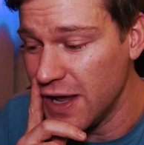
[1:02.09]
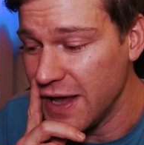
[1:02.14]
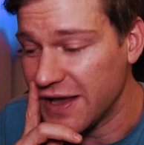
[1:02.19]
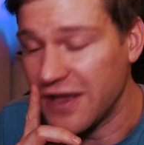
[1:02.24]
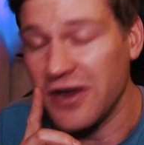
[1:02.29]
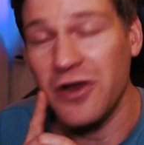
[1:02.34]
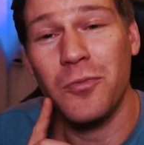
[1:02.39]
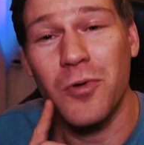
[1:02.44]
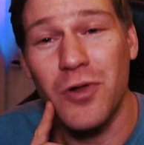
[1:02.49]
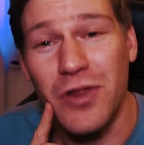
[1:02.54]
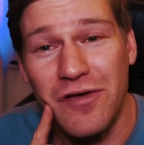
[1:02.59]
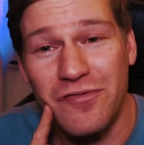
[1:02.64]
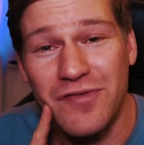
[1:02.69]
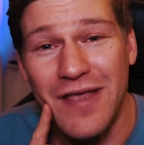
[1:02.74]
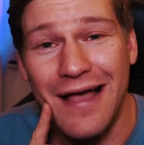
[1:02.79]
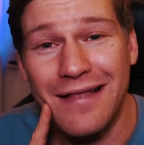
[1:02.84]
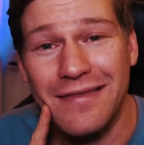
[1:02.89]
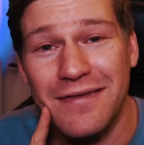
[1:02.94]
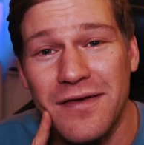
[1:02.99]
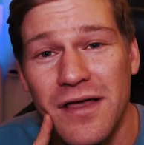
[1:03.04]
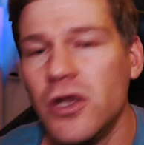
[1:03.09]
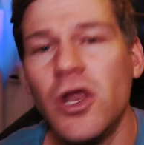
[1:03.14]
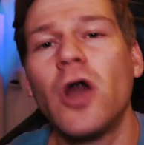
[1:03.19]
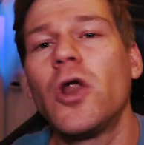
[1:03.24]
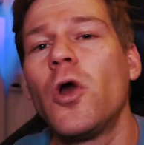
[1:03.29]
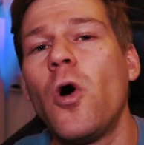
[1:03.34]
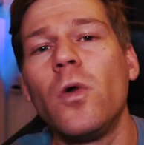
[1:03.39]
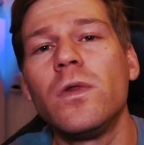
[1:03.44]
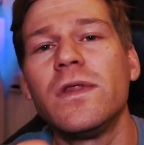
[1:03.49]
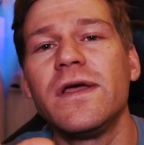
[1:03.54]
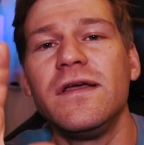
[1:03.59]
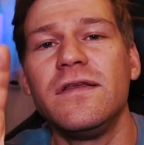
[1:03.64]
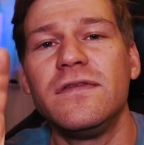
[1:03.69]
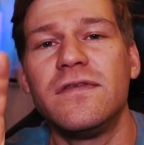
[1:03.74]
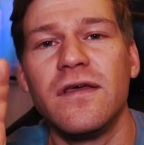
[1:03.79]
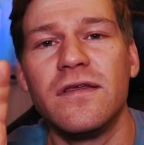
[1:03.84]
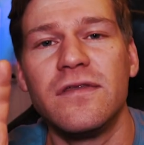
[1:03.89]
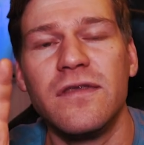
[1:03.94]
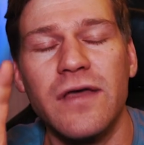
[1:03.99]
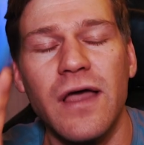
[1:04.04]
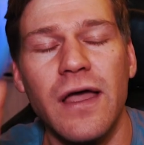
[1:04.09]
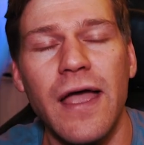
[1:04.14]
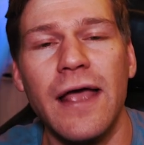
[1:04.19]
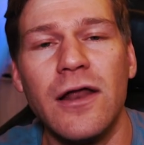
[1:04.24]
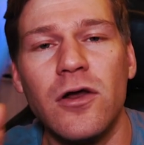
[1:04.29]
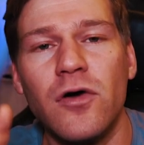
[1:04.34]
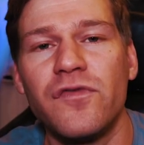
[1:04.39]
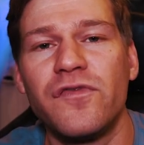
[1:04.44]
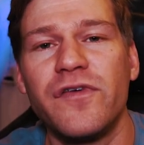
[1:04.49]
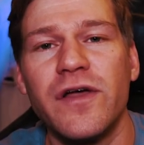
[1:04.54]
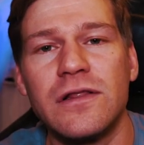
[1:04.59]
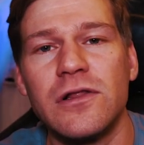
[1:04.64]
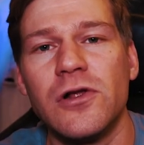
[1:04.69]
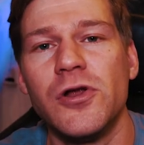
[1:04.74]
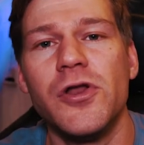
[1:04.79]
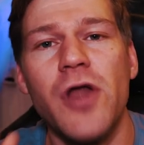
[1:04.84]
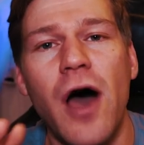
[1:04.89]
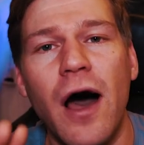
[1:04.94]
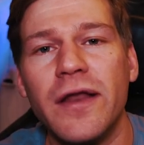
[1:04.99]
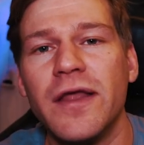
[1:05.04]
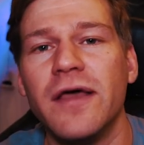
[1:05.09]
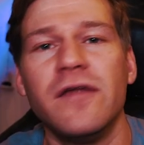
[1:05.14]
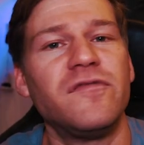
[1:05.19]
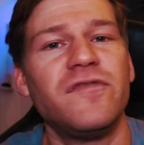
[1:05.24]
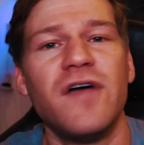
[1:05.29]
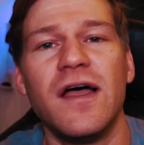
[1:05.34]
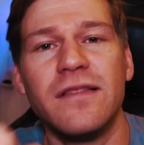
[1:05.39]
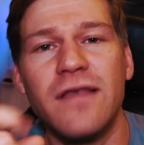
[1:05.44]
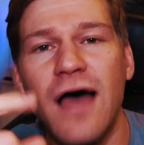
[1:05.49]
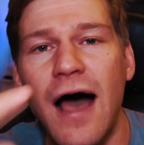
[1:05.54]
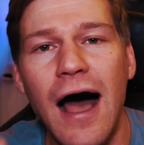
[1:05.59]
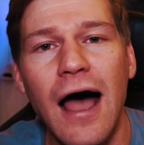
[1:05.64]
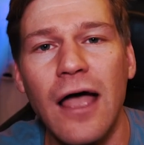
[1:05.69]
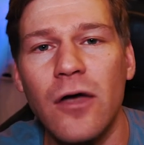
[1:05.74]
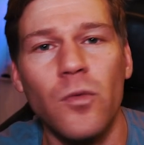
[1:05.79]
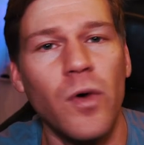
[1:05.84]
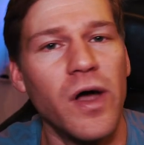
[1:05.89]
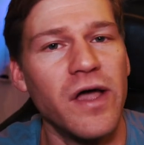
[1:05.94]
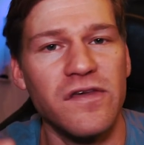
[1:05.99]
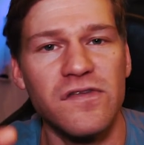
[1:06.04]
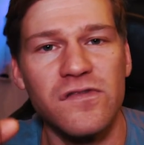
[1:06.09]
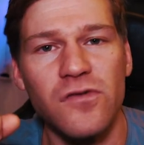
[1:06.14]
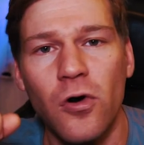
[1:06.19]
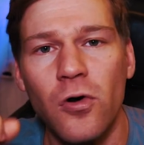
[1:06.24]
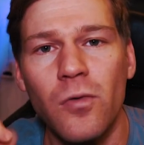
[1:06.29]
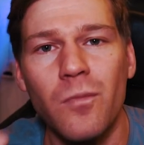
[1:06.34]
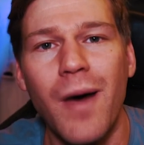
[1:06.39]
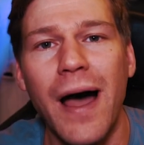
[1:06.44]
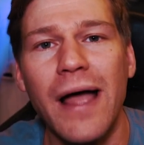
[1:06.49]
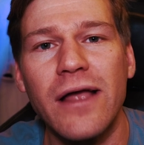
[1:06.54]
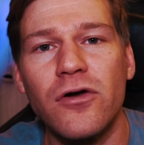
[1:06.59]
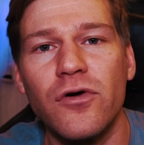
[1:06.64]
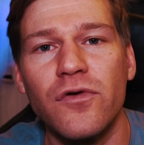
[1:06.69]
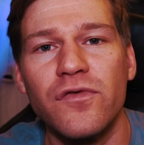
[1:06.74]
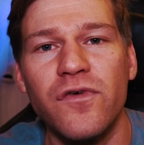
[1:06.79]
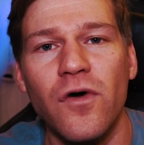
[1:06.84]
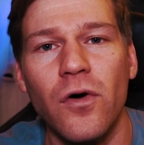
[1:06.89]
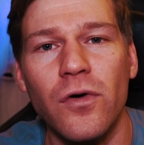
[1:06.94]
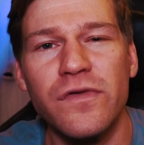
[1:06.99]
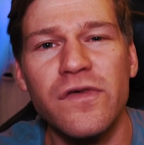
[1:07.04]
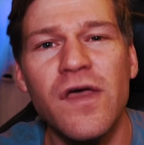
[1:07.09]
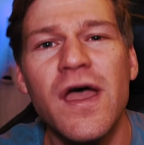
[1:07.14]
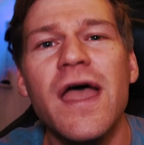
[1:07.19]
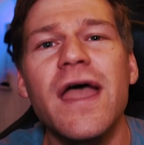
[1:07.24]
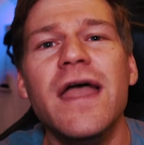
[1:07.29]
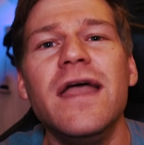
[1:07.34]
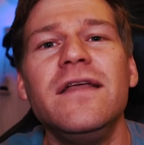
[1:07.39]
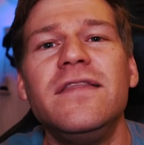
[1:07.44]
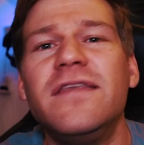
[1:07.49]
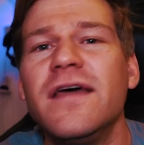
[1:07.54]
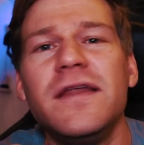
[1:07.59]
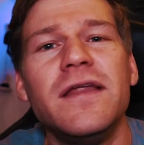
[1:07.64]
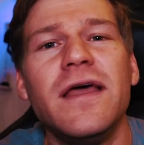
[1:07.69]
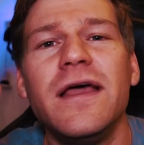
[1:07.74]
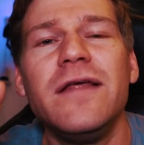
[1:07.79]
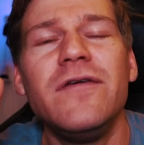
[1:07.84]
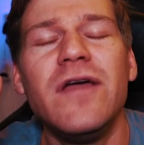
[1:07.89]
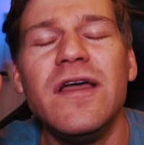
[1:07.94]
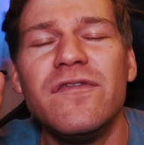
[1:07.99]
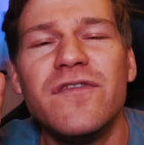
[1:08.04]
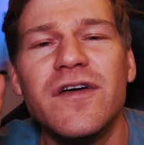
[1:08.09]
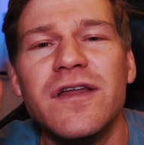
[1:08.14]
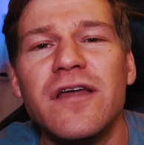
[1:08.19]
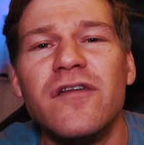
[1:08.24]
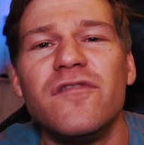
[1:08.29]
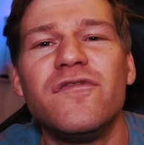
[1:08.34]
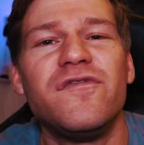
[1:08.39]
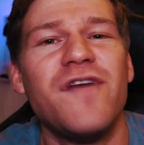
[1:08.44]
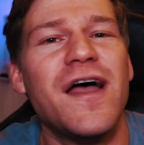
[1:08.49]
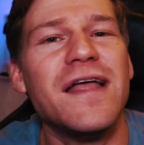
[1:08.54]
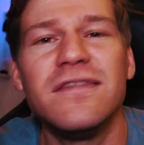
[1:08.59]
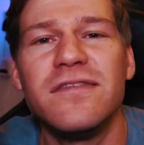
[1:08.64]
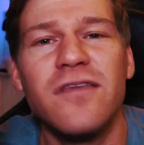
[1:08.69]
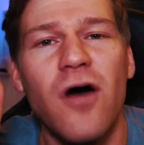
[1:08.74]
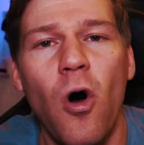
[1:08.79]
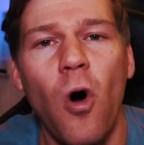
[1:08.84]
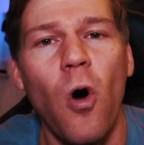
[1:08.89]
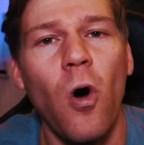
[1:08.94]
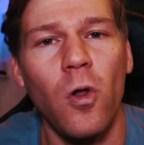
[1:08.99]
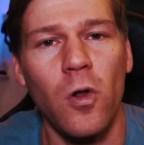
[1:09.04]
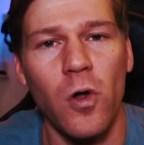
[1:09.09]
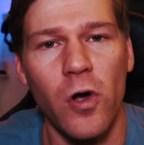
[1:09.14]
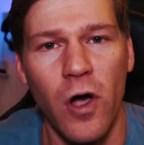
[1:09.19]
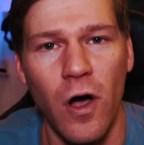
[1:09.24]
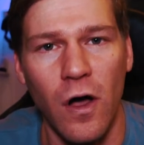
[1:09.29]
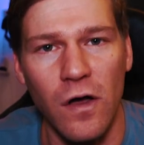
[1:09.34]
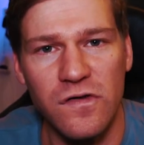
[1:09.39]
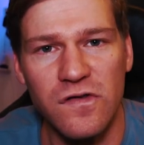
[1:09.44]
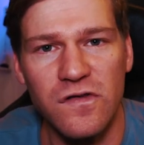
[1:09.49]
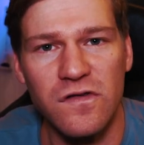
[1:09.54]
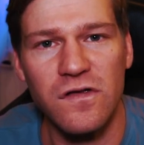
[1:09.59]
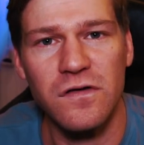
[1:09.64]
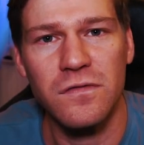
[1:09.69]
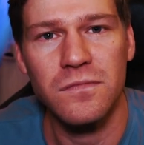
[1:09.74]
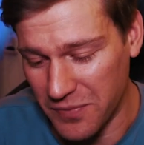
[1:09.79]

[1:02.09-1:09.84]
Can you believe that? Not only did Adolf Hitler not invent highways or microphones, he didn't even invent the Holocaust.